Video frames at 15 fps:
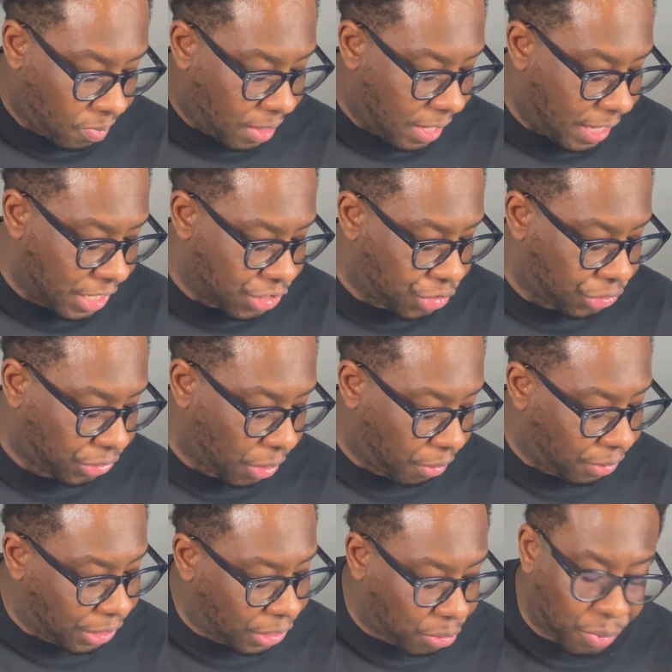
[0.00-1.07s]
is
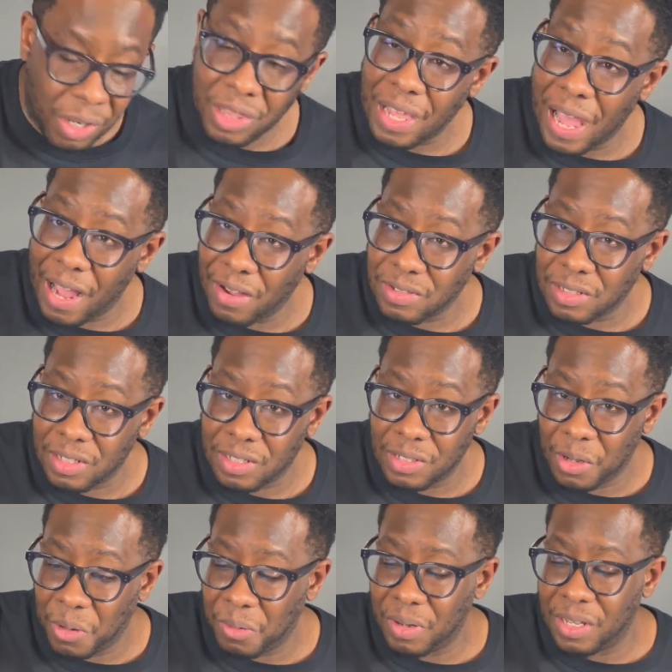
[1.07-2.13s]
33,000.
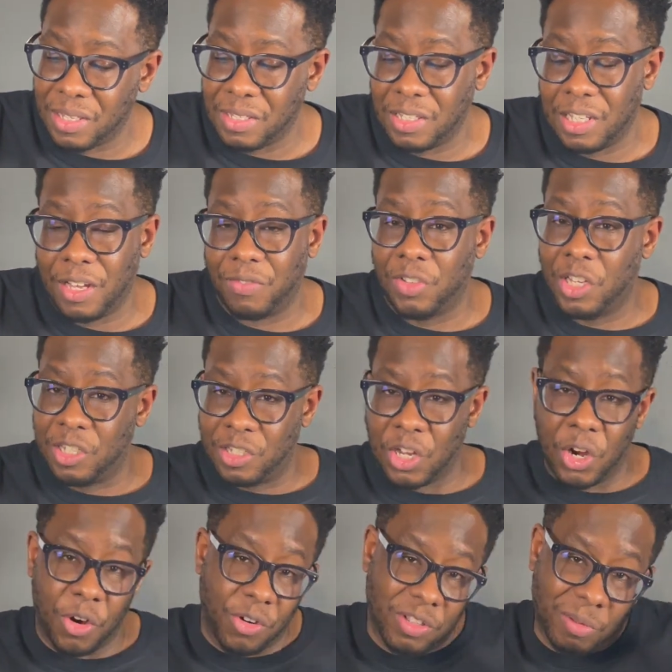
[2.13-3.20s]
So let's see if this
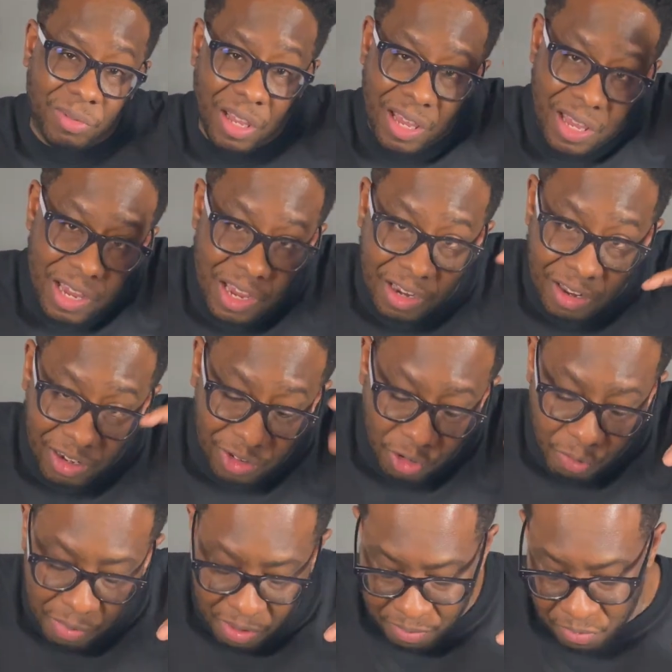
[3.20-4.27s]
turns up the heat a little
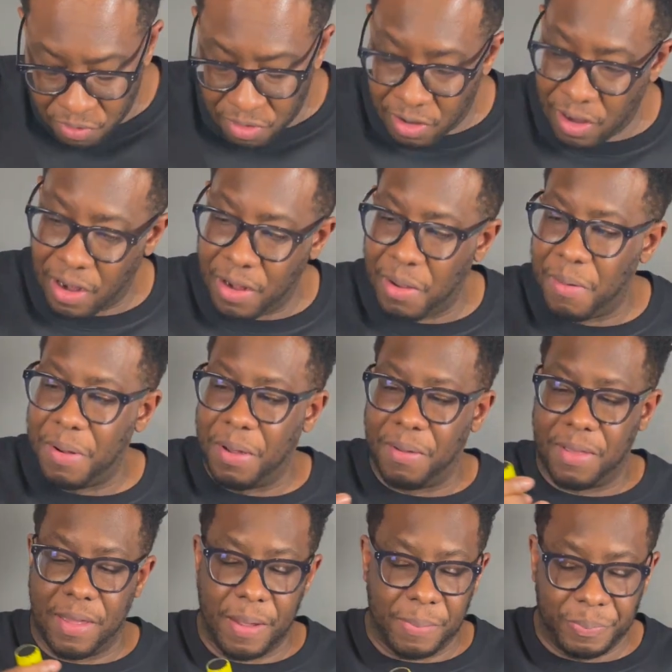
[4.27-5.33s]
bit more. I don't know
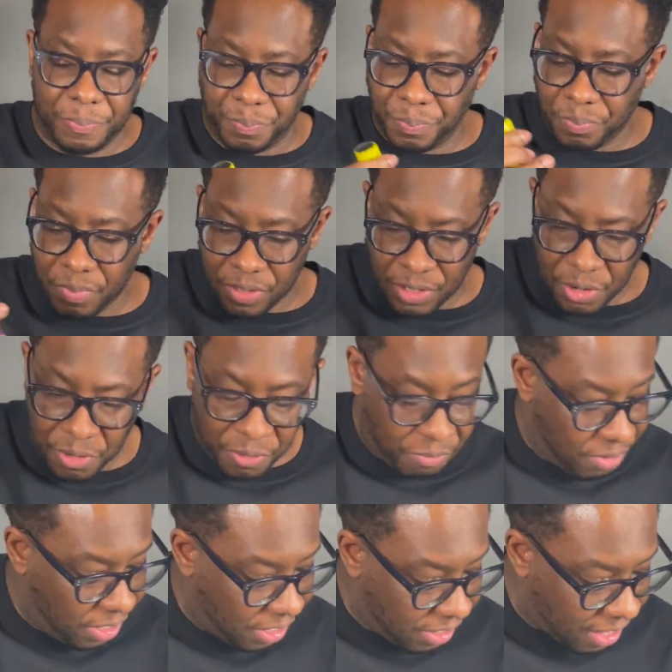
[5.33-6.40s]
yet. So
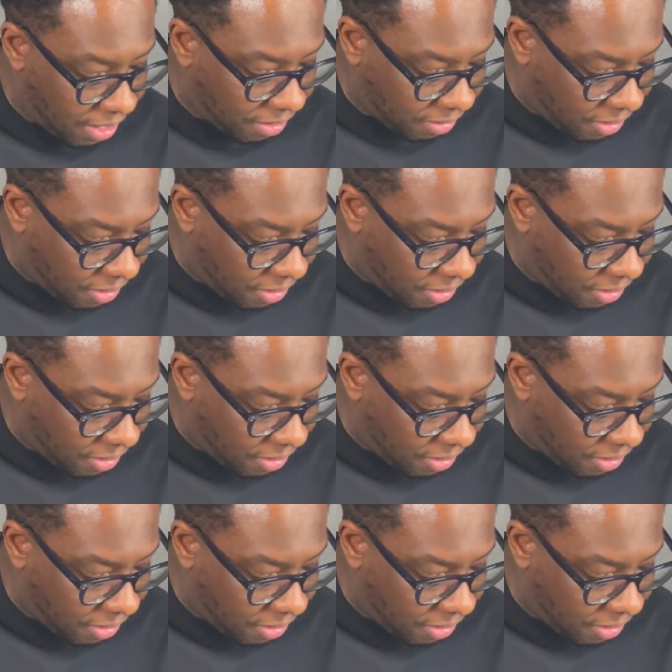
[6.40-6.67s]
reading that